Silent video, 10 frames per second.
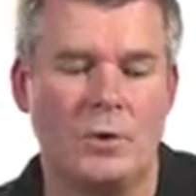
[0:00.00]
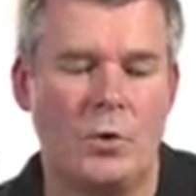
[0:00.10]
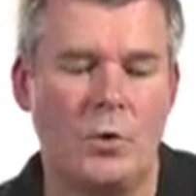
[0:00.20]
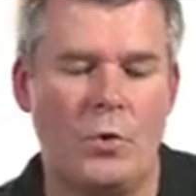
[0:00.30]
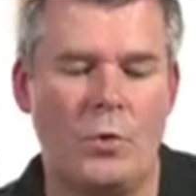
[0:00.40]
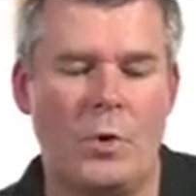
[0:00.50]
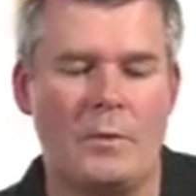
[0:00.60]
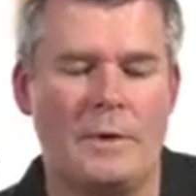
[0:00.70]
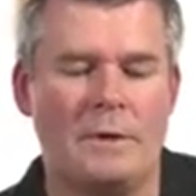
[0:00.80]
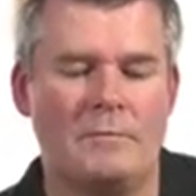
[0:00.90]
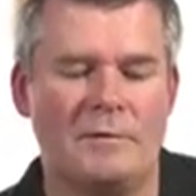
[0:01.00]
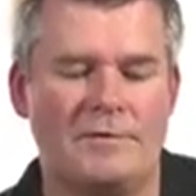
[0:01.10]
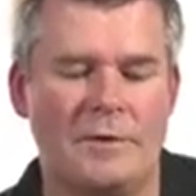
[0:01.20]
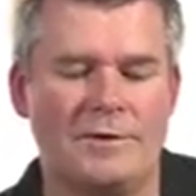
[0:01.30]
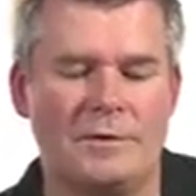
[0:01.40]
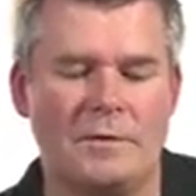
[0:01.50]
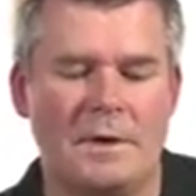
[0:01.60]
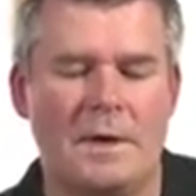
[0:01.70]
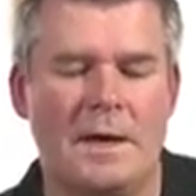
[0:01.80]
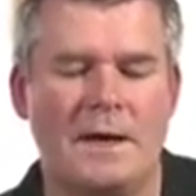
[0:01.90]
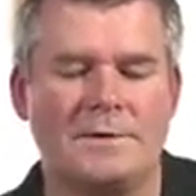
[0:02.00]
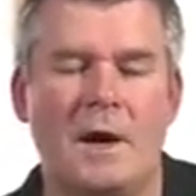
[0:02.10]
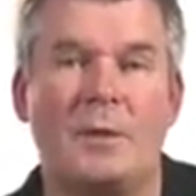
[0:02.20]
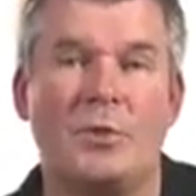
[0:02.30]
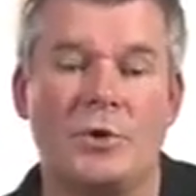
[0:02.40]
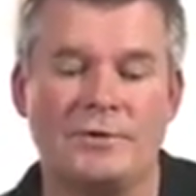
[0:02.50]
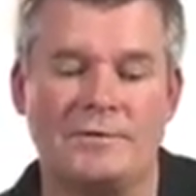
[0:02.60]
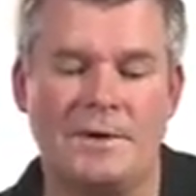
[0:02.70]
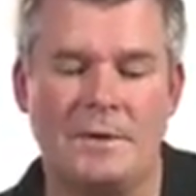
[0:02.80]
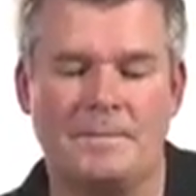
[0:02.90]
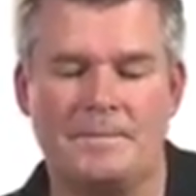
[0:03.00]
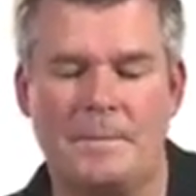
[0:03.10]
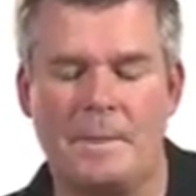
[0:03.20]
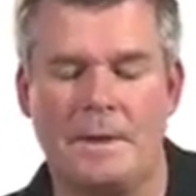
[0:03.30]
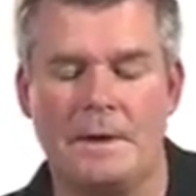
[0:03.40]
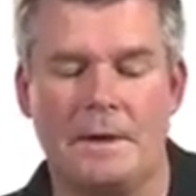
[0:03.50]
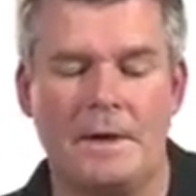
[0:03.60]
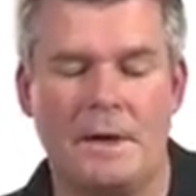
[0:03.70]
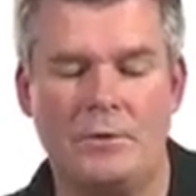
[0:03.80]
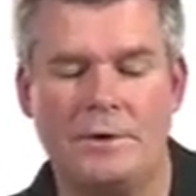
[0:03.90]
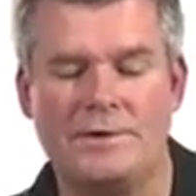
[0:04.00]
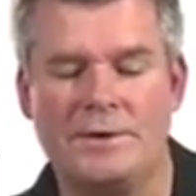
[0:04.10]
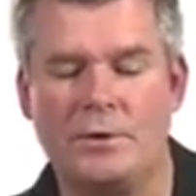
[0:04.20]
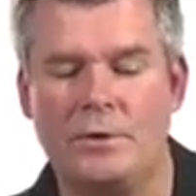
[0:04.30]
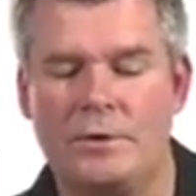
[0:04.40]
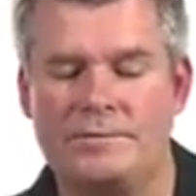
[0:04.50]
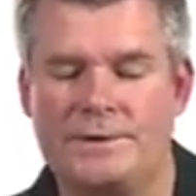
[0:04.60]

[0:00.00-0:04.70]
or what we refer to as hypertrophy. And you can see all of the